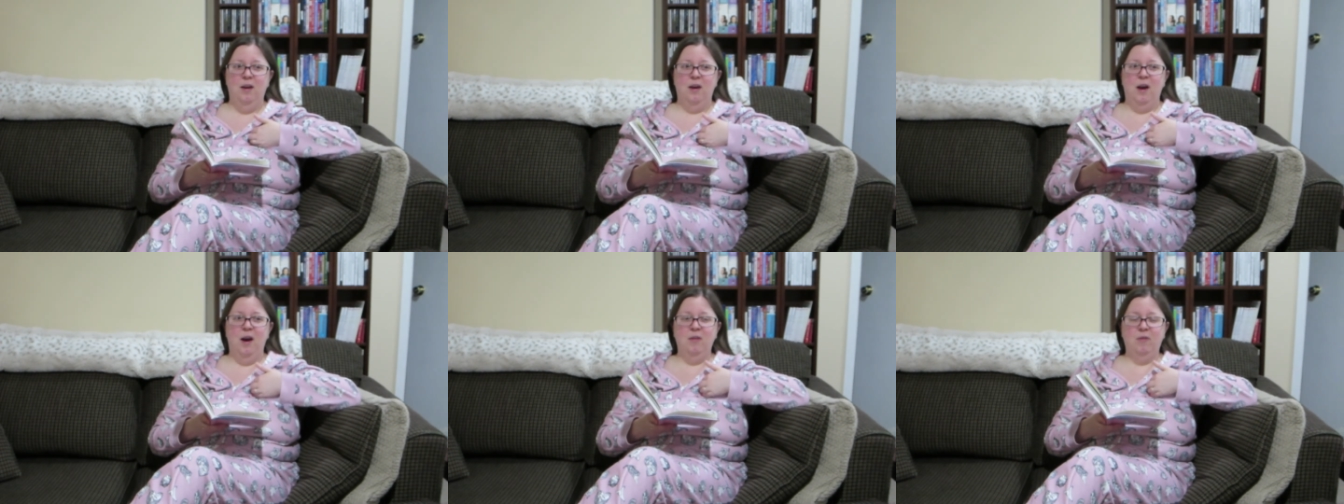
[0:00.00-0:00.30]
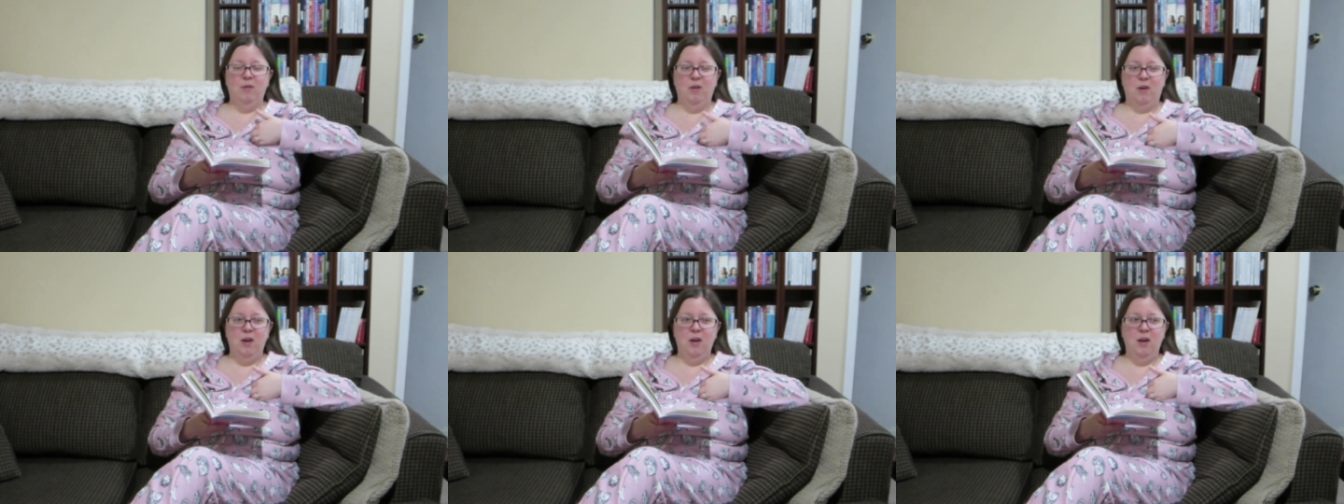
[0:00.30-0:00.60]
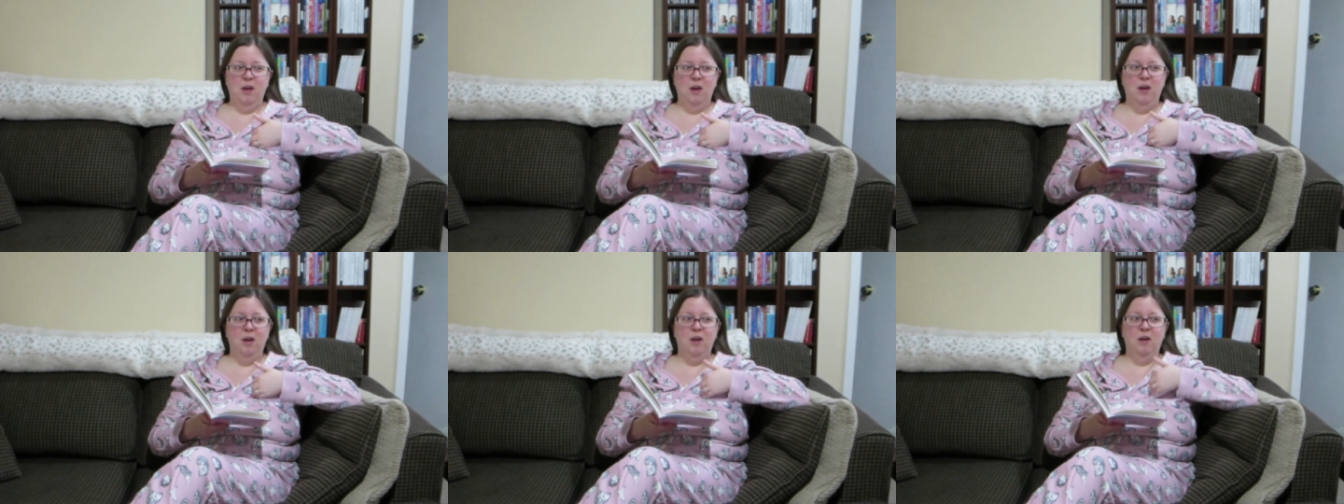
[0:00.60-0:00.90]
as a
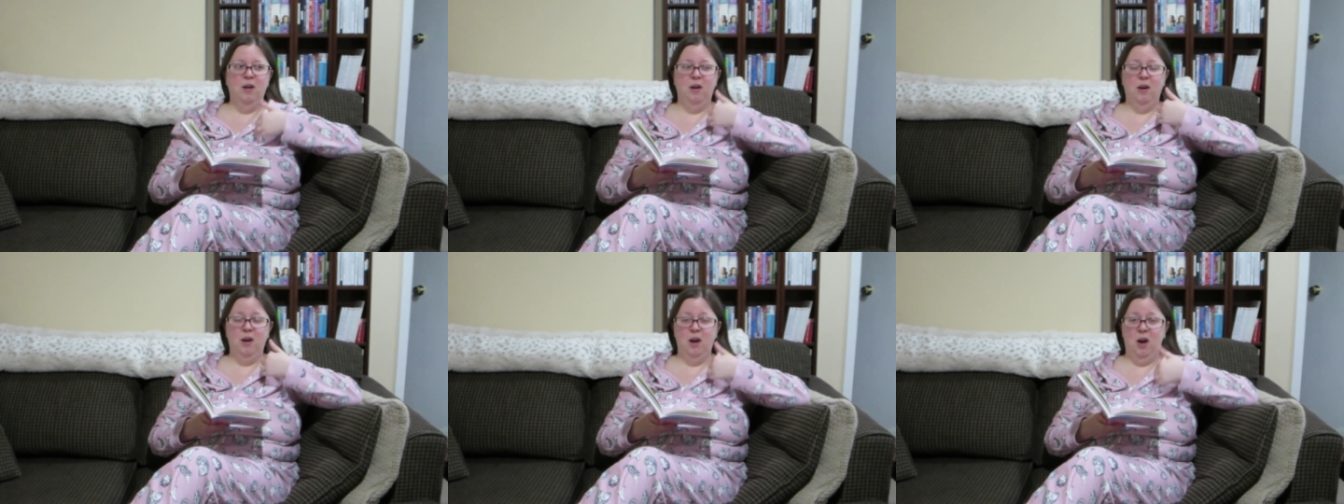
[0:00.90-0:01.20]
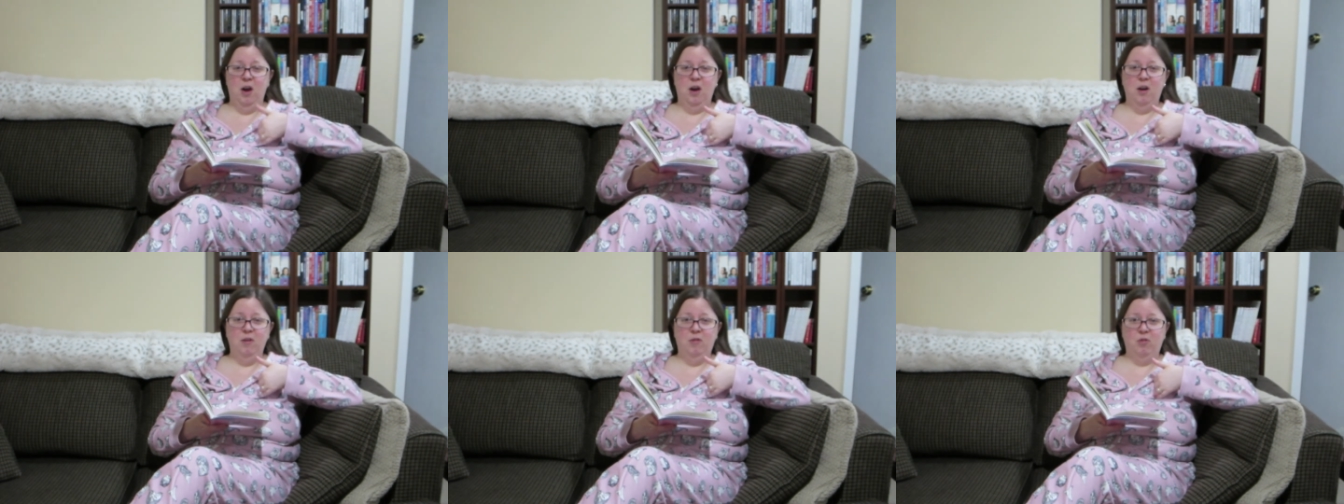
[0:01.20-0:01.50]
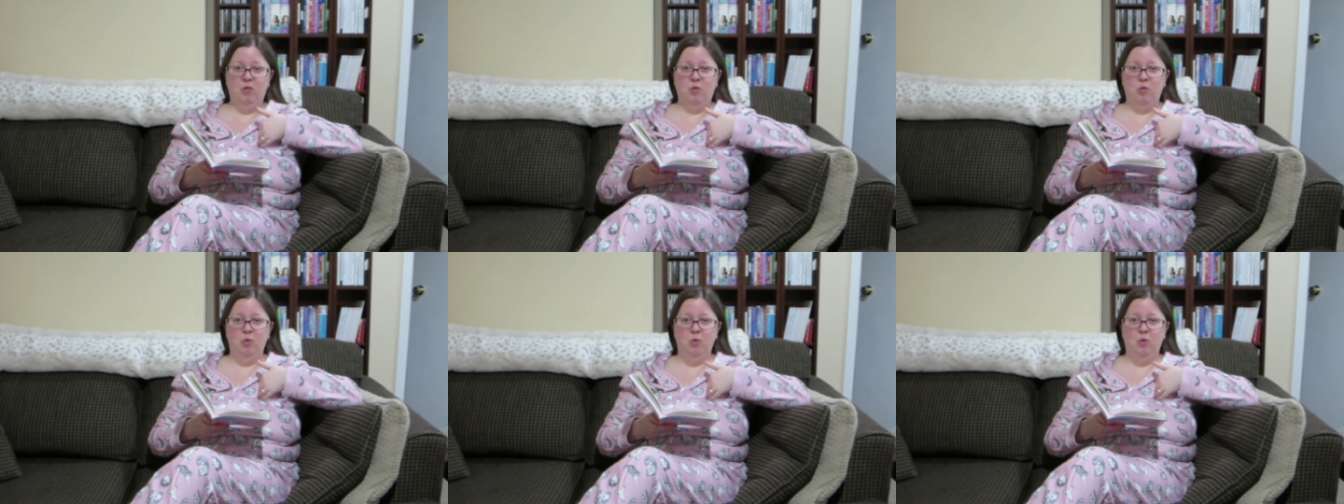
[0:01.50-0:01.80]
kid and in high
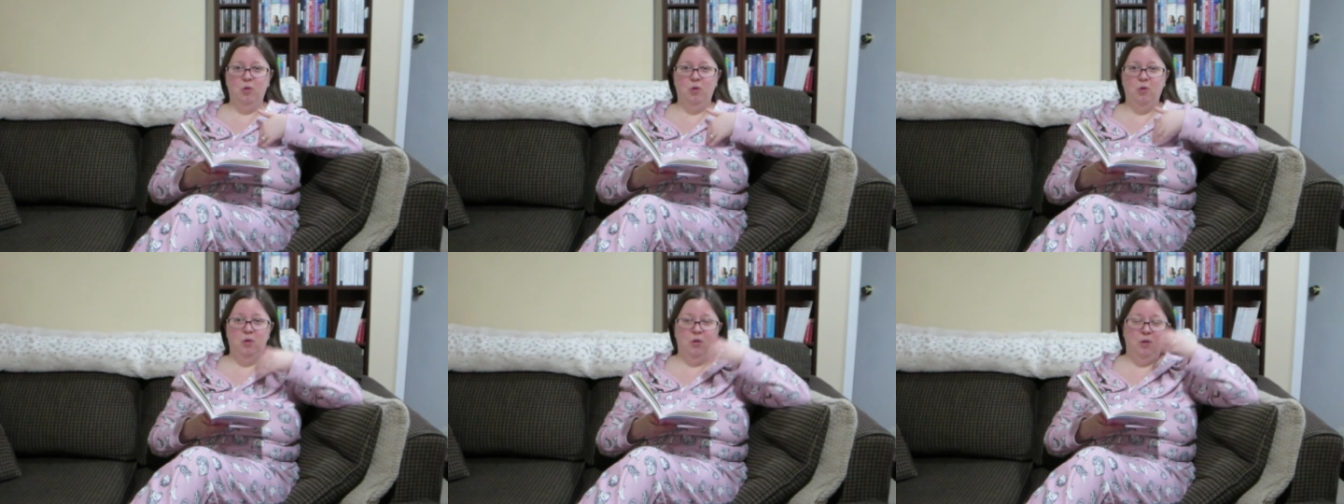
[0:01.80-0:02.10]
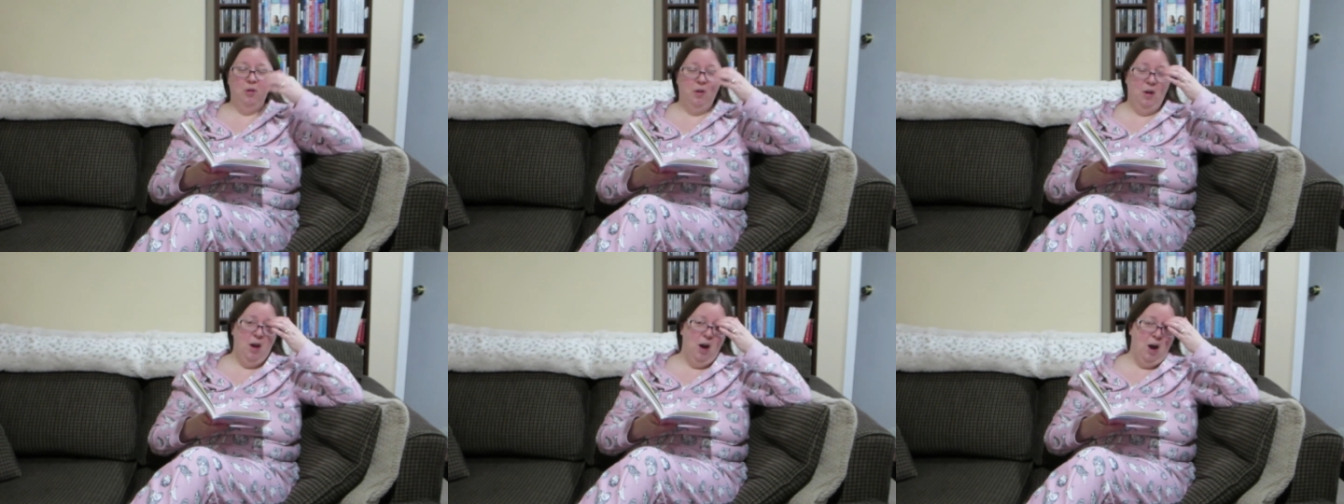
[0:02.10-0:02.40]
school,